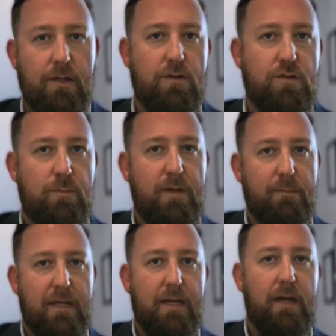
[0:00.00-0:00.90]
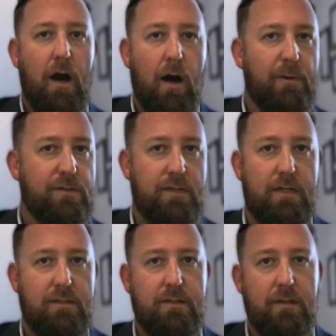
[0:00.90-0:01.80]
and you should be able to almost
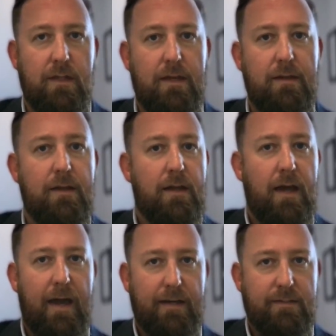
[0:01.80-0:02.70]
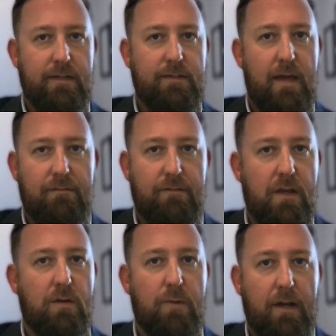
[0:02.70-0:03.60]
instantly access that
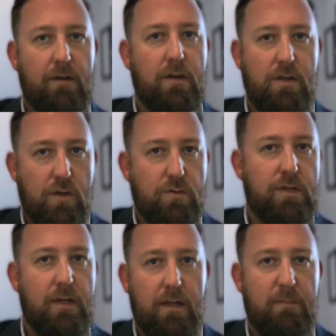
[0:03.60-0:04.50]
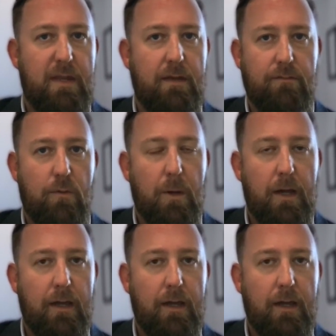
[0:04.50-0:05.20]
video record and use it in a meaningful way.